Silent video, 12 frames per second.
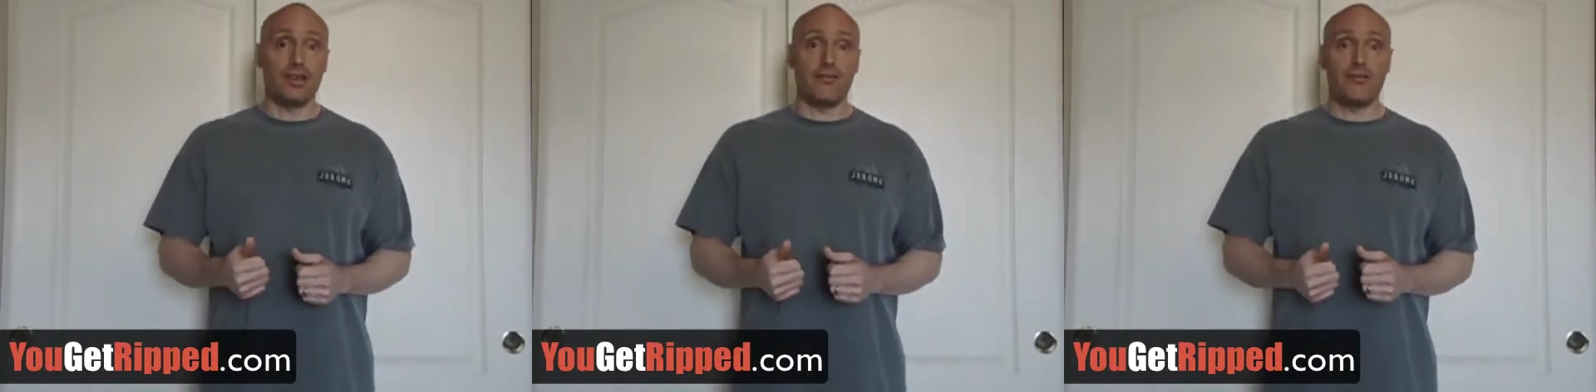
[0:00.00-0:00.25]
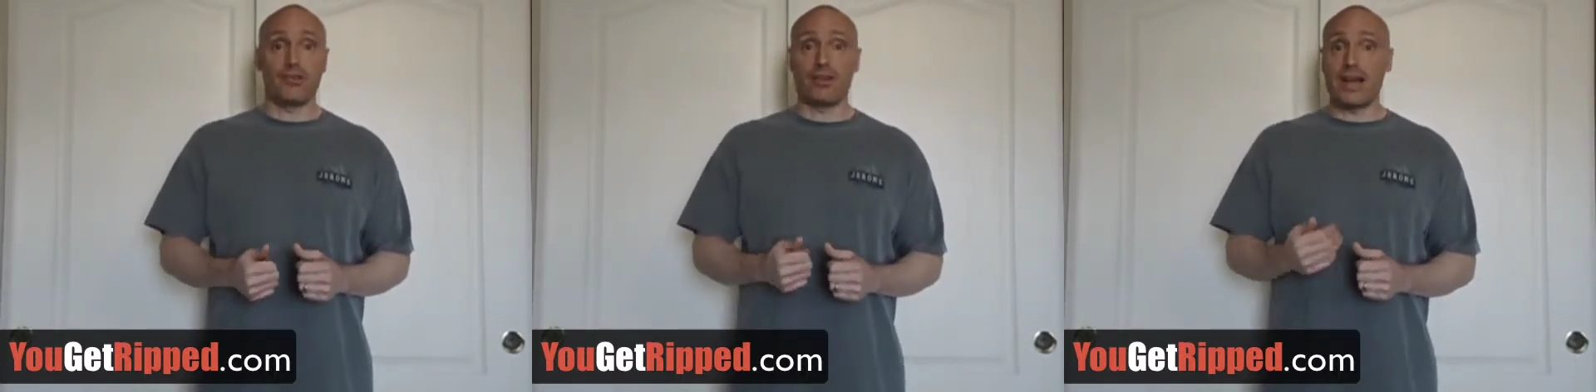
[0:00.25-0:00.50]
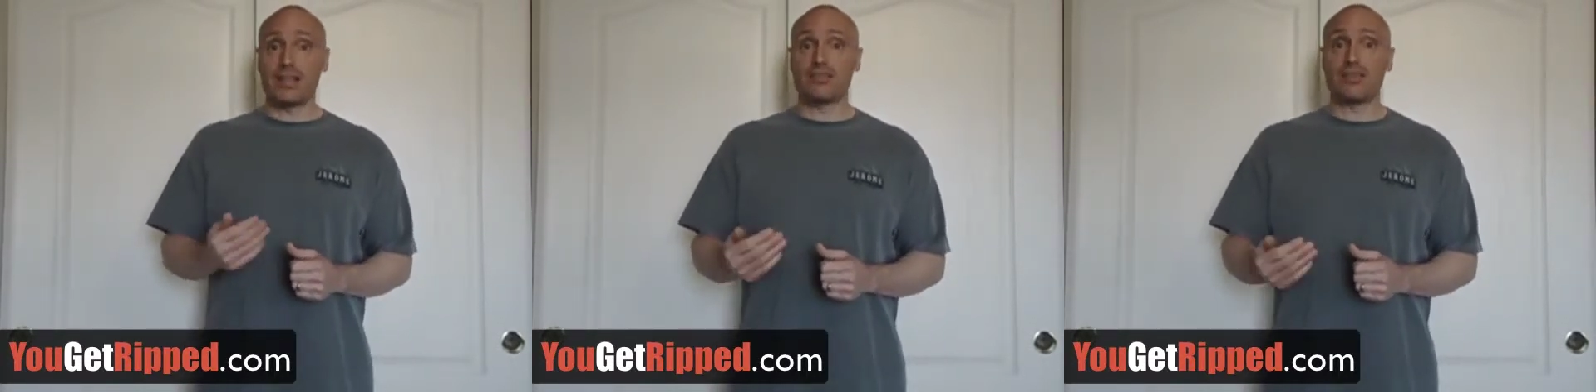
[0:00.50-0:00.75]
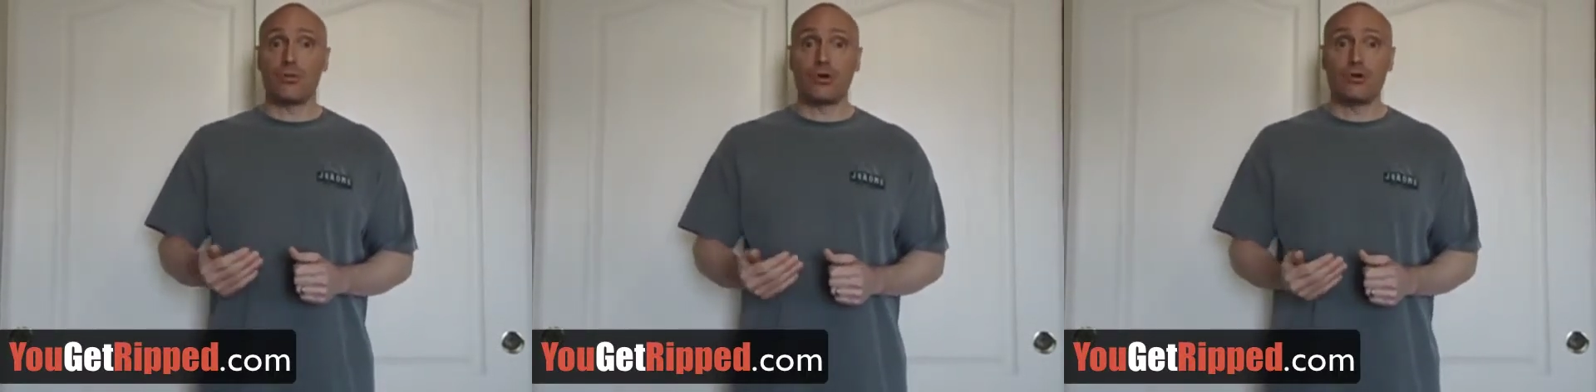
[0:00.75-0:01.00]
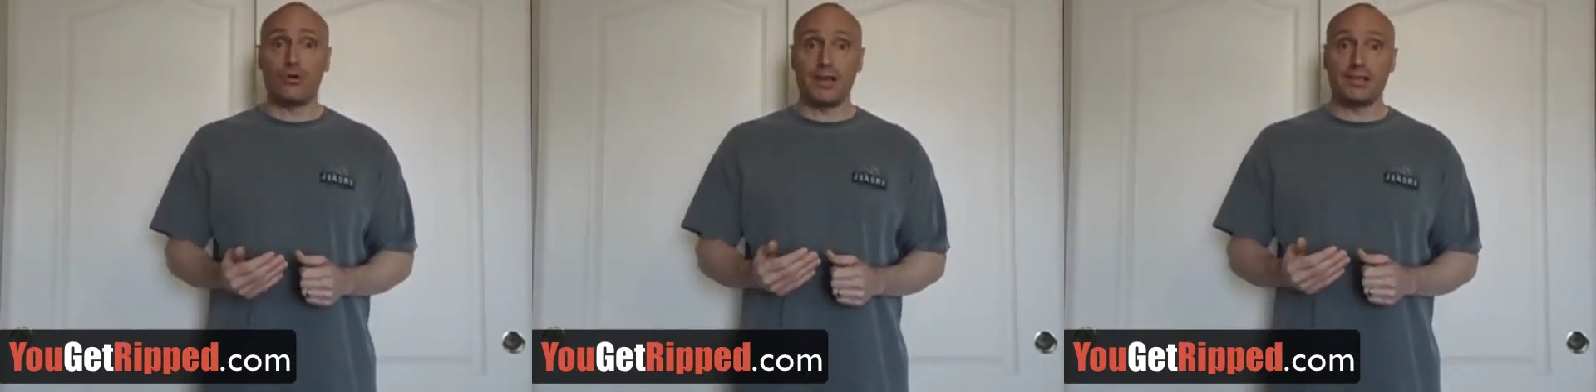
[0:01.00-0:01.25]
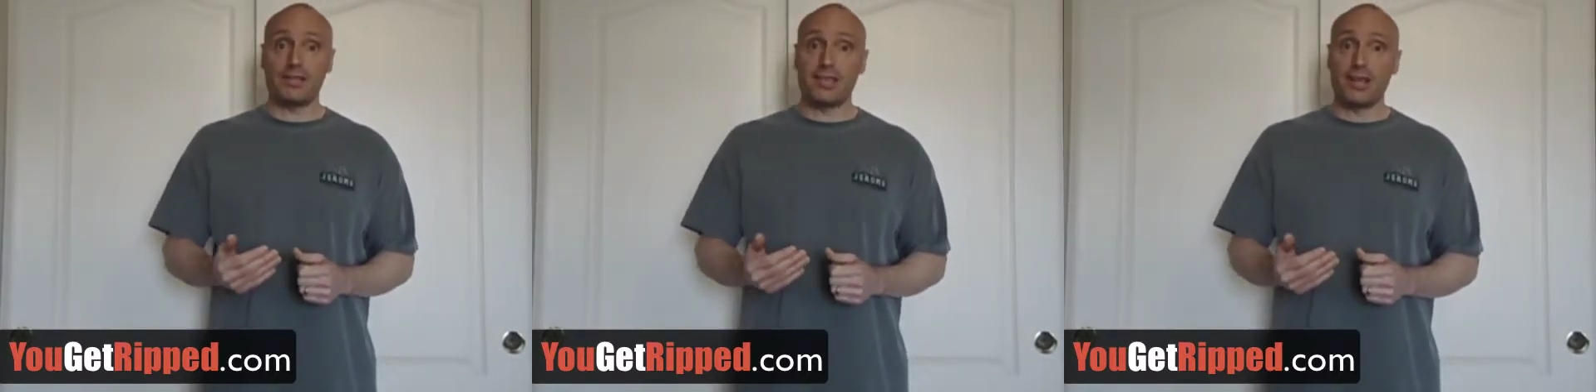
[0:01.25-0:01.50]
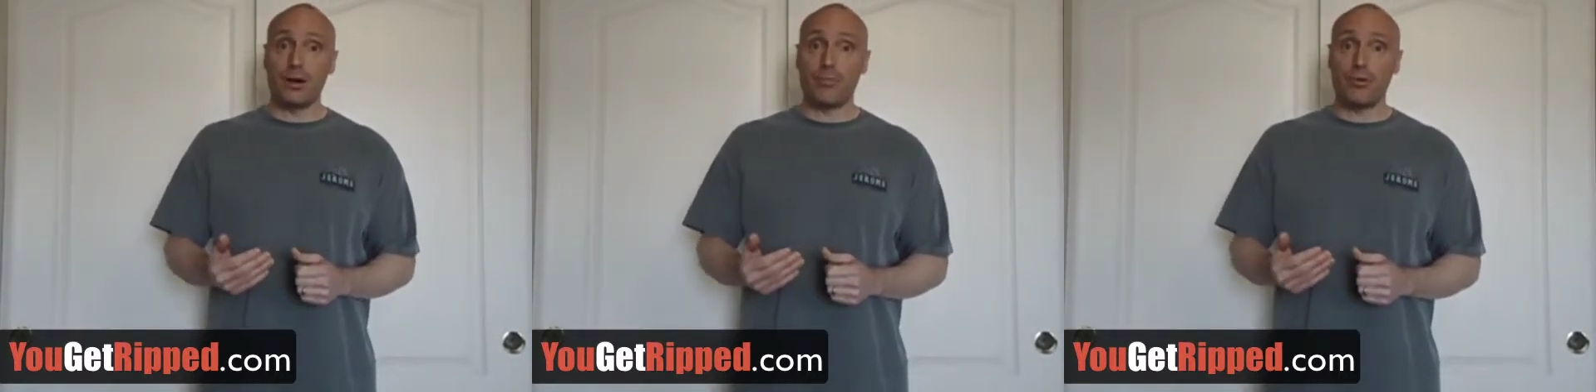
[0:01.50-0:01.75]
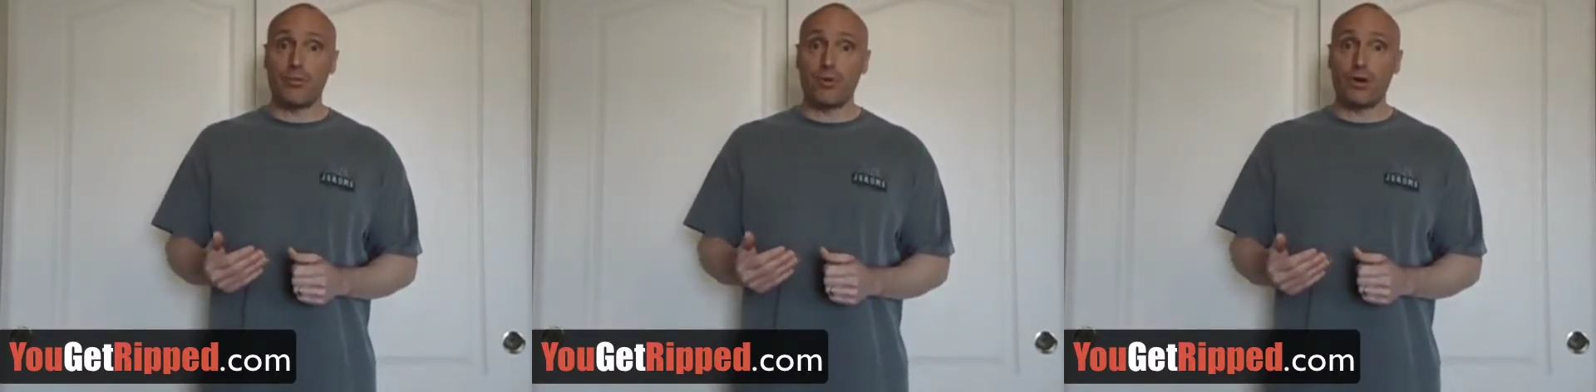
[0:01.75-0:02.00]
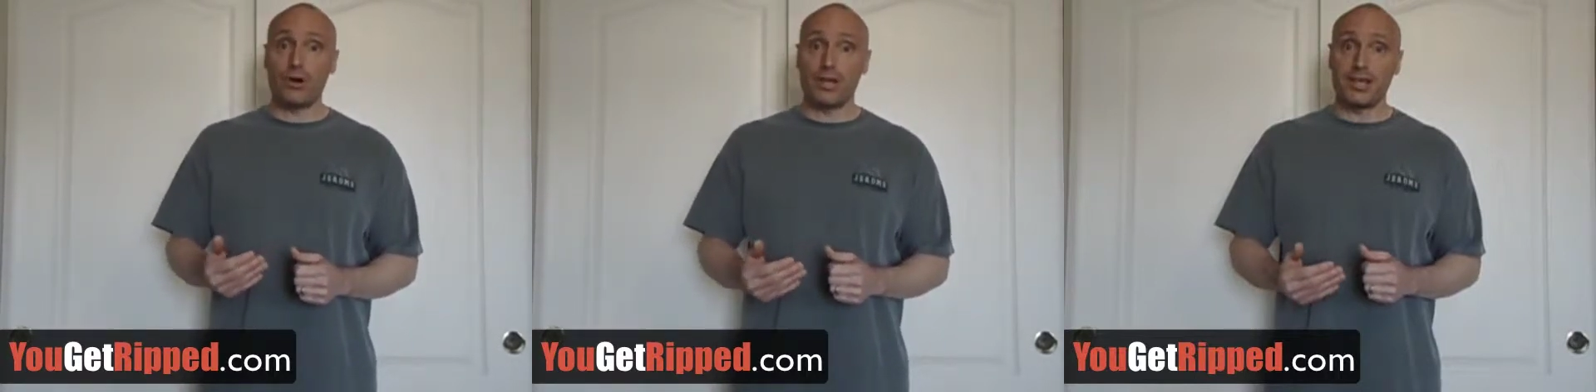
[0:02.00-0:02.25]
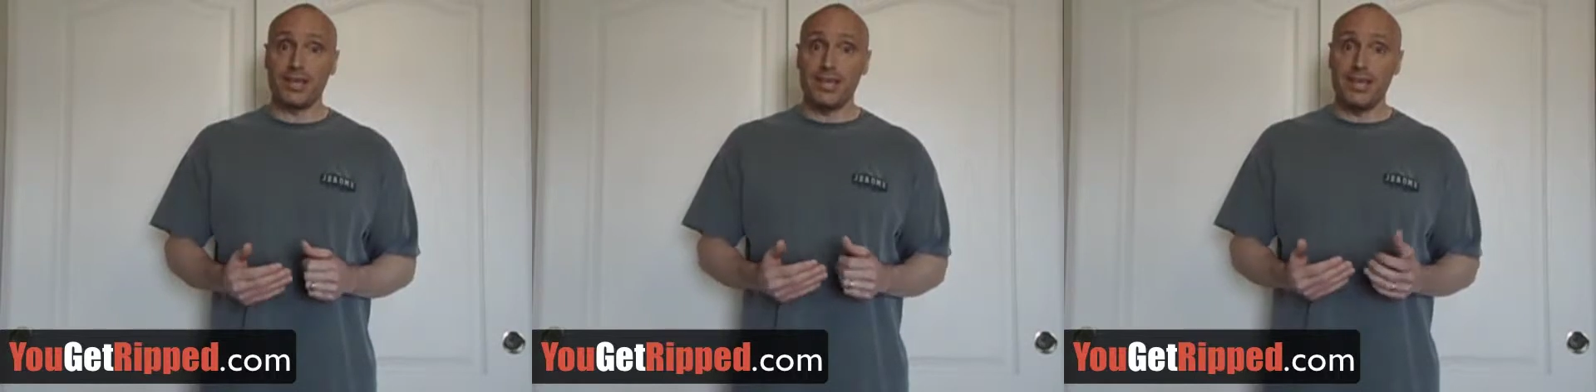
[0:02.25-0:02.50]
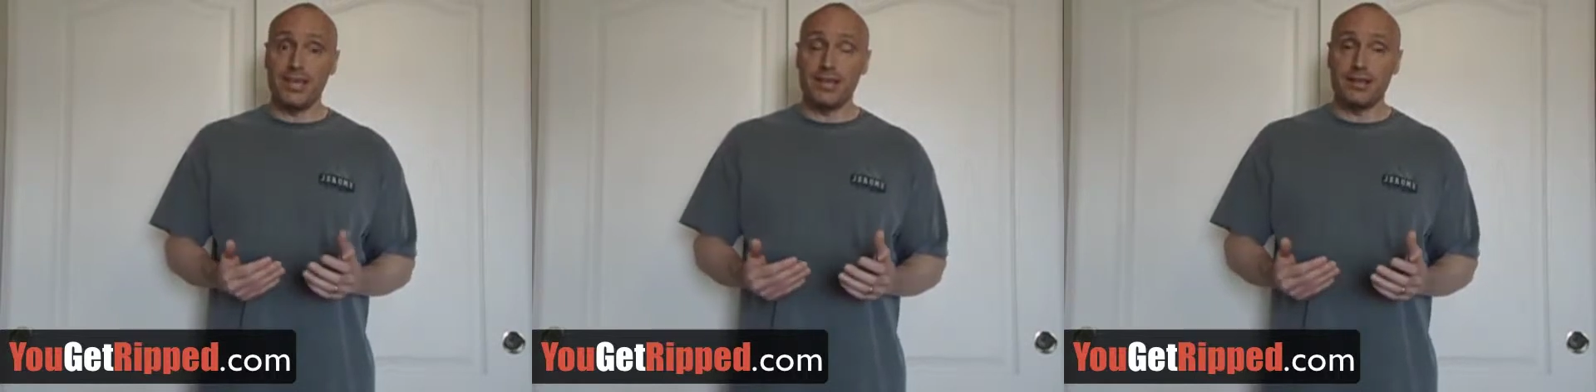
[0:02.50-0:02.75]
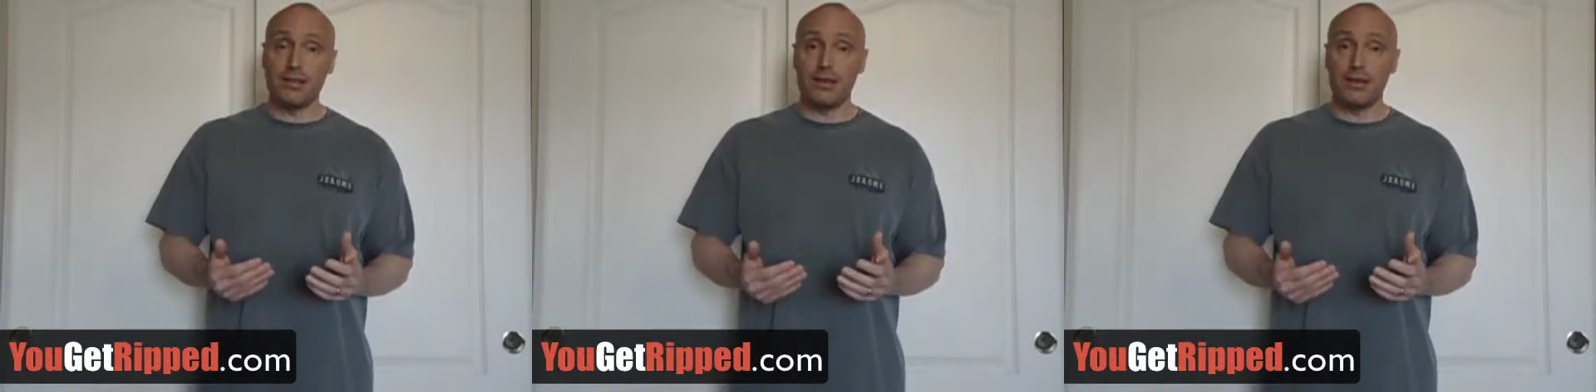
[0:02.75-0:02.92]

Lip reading: if you're not someone who likes to get up in the morning and eat,